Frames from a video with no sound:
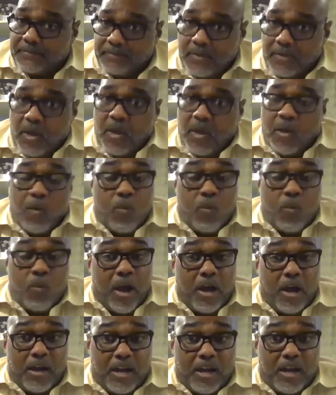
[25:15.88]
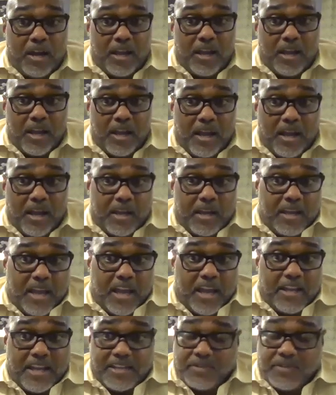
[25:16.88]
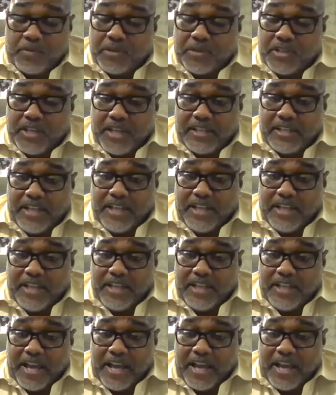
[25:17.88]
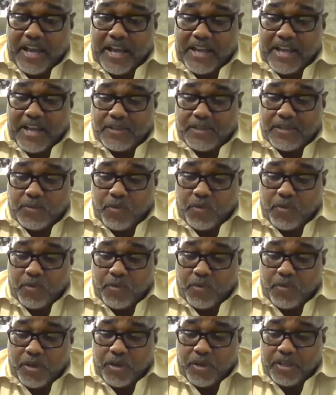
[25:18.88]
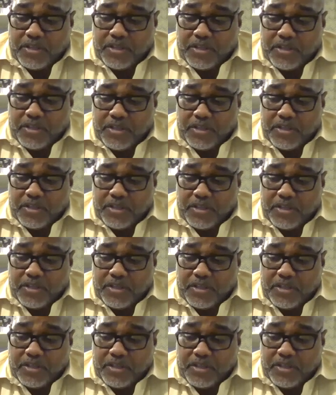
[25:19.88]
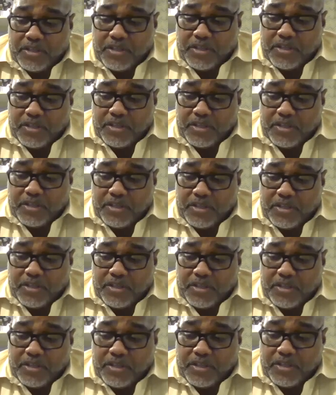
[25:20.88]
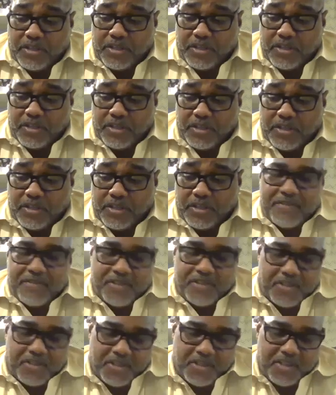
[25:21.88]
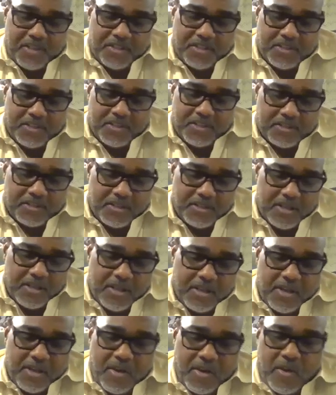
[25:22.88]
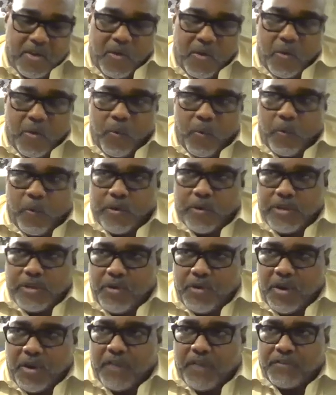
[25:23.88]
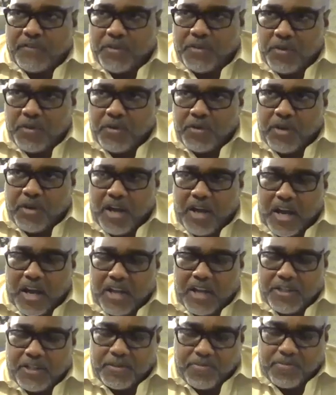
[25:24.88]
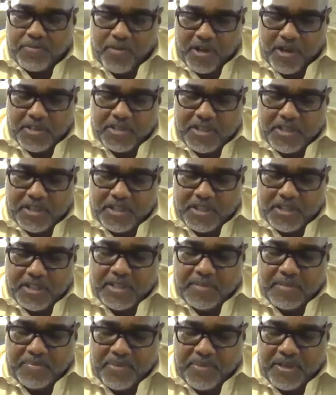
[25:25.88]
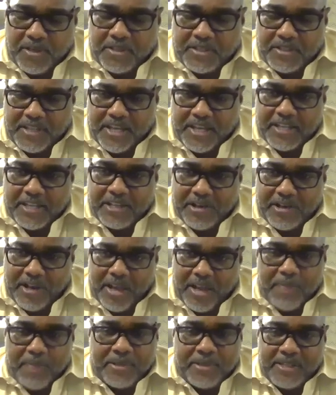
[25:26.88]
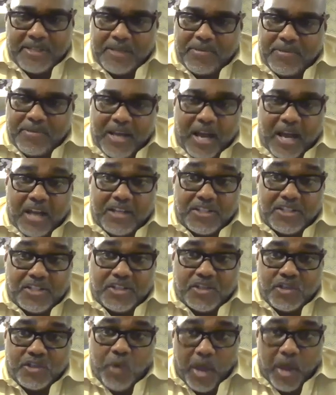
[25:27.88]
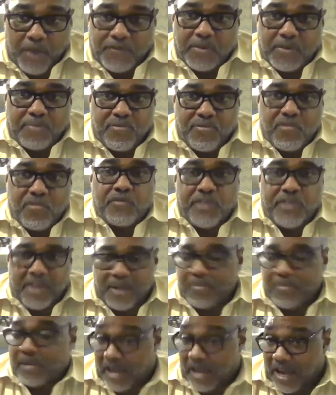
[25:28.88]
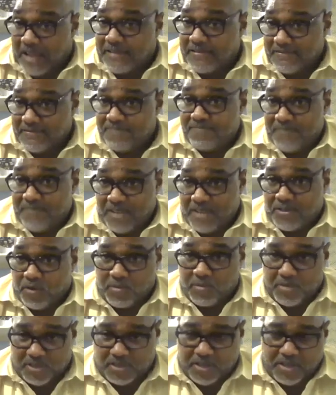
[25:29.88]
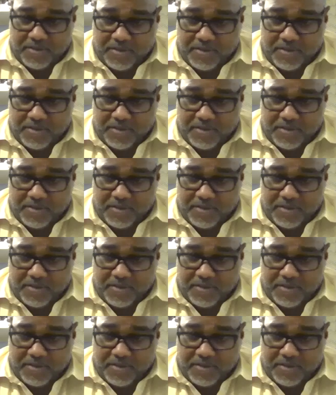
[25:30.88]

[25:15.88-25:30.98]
I mean, well, again, as we said last week, Skip, when you have two college presidents, I mean, they're lucky to have a season. When you have two college presidents in the Big Ten that are epidemiologists, you have to prove them a lot. That's going to be safe.